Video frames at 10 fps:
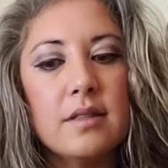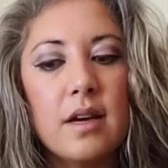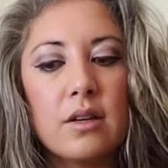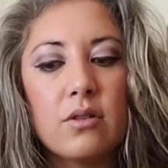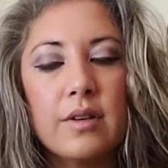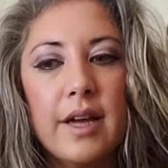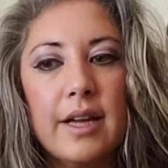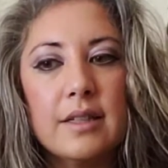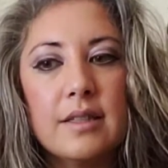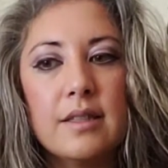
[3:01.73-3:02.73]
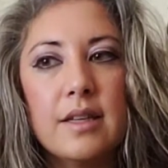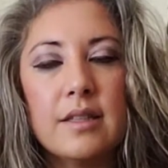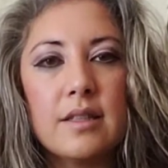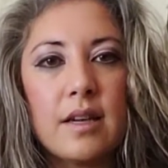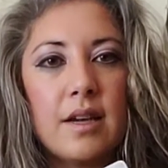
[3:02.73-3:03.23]
that creates
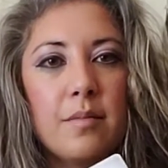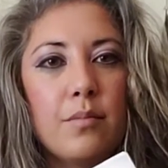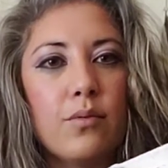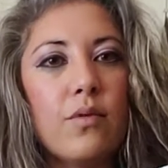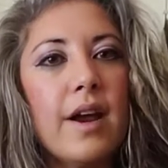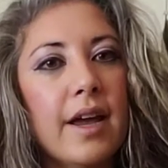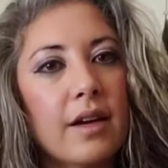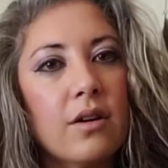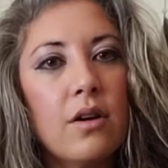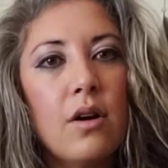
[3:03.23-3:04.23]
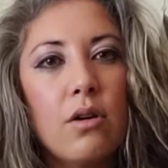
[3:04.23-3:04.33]
this kind of break,